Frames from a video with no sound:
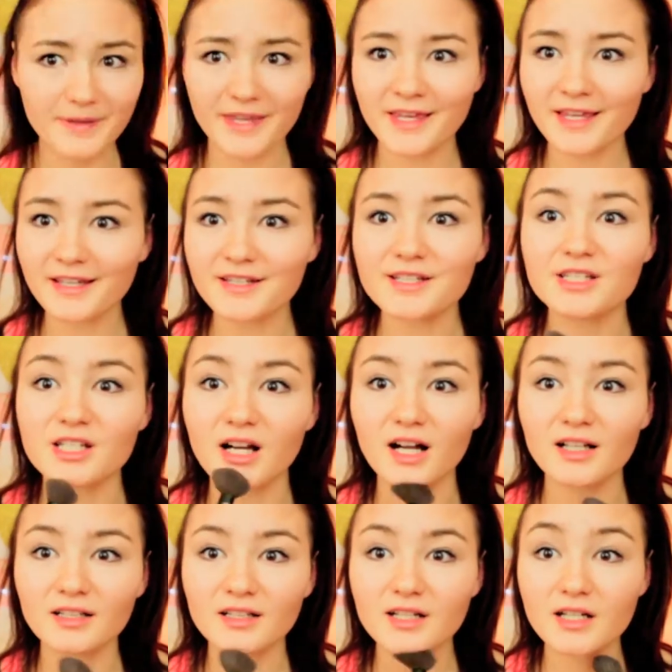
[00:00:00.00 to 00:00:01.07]
Being
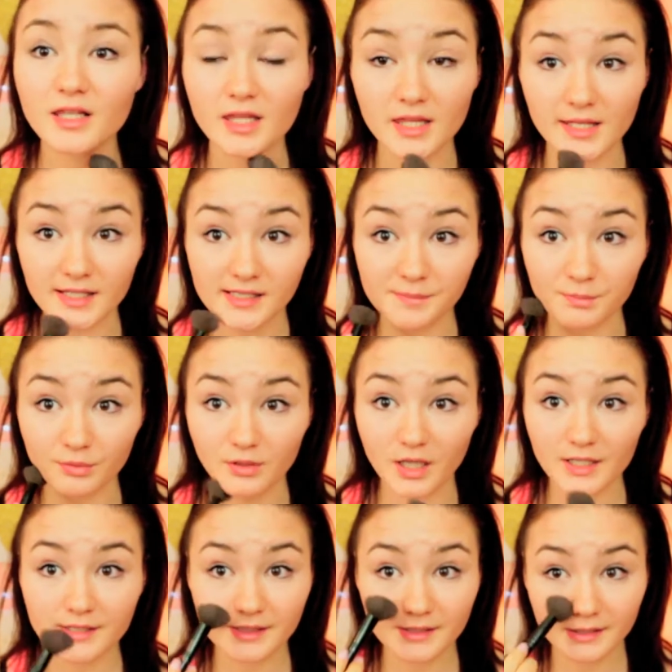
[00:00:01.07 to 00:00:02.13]
$1, this
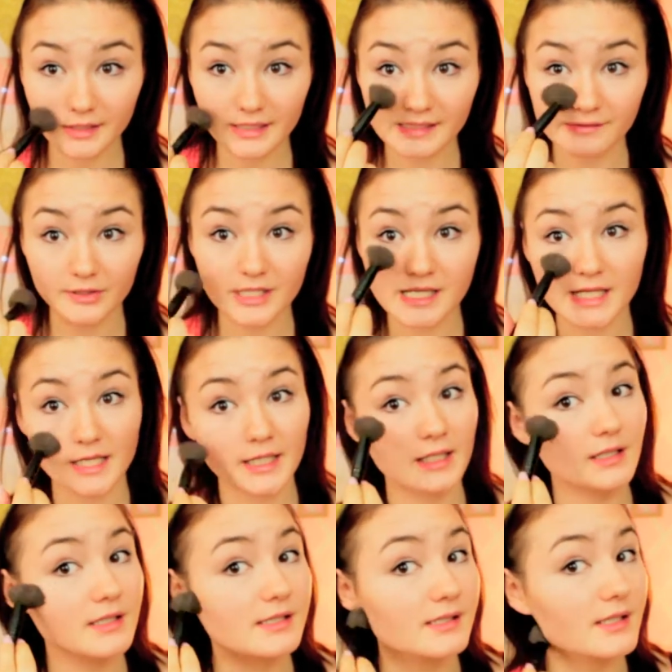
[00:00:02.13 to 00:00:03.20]
bronzer is
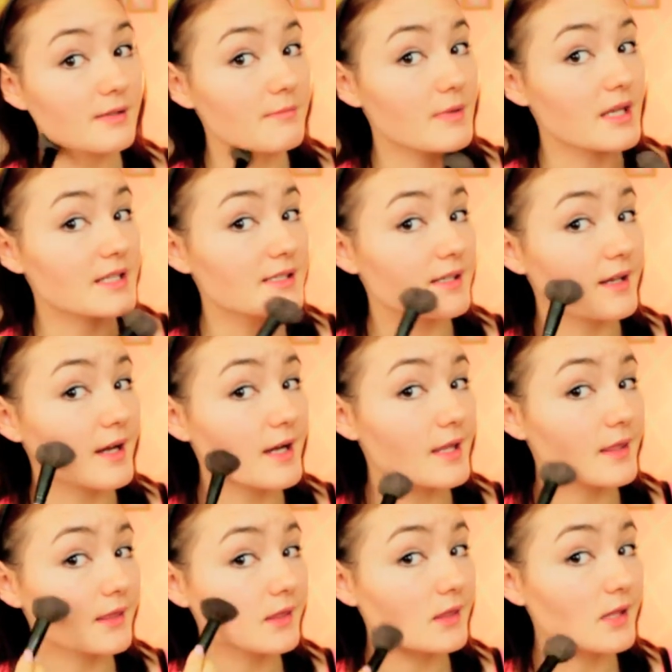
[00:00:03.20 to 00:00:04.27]
ridiculously amazing. I
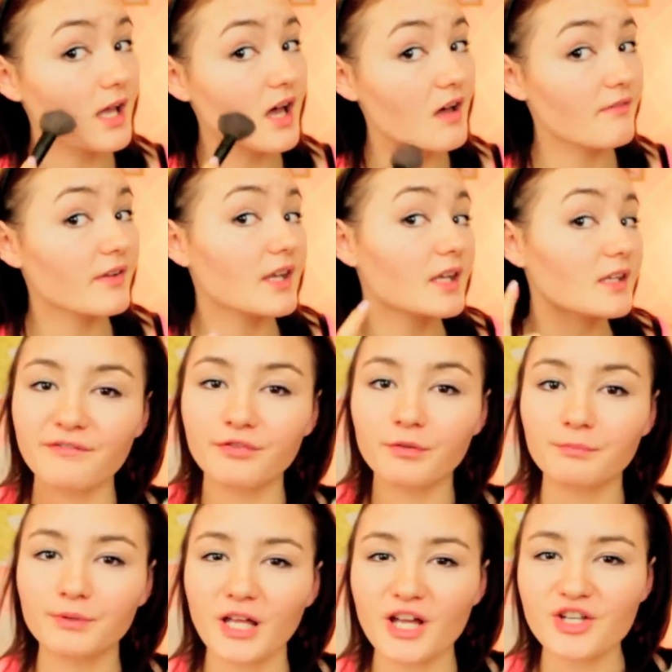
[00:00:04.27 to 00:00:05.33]
love it. And for
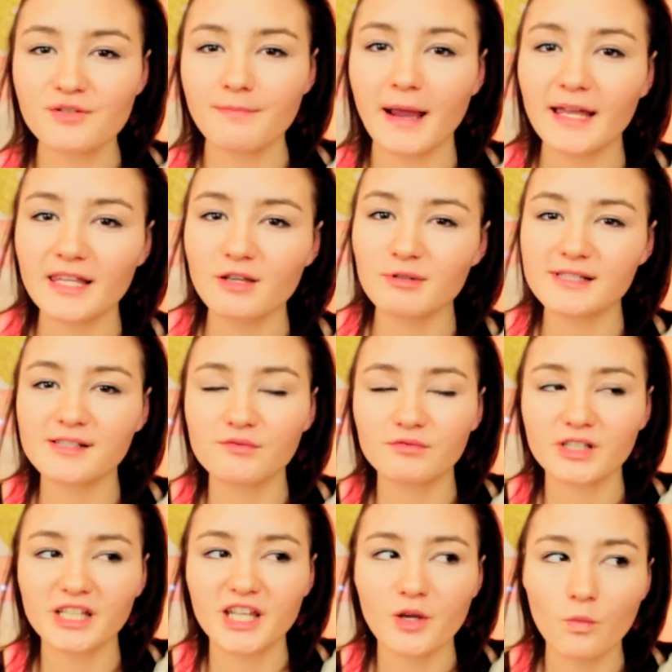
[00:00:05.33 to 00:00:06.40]
blush, Miley
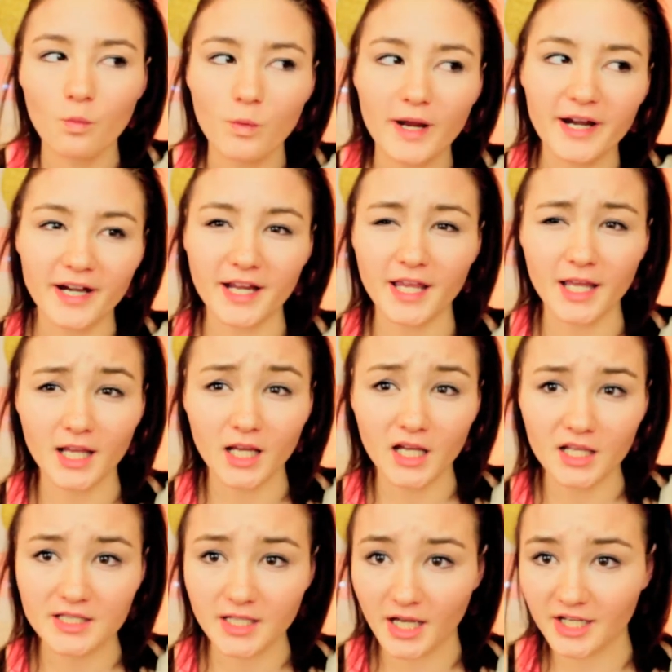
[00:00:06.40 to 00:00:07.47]
wasn't really wearing
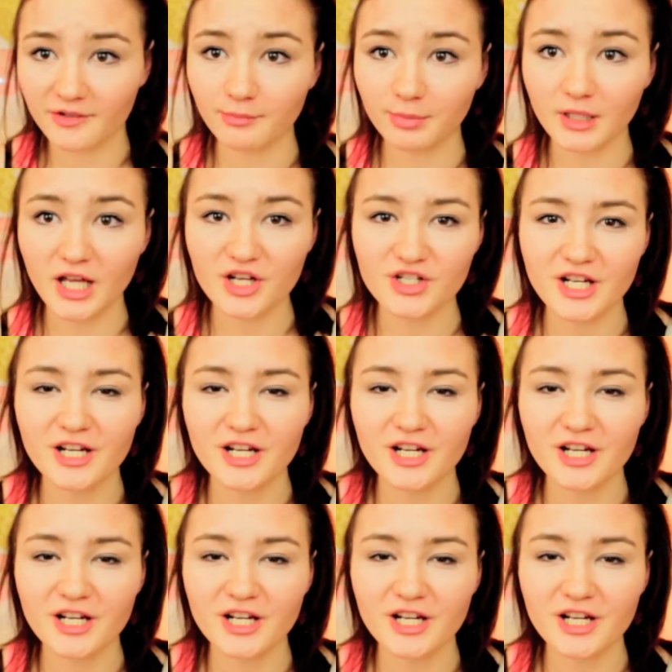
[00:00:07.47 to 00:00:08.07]
a ton of blush.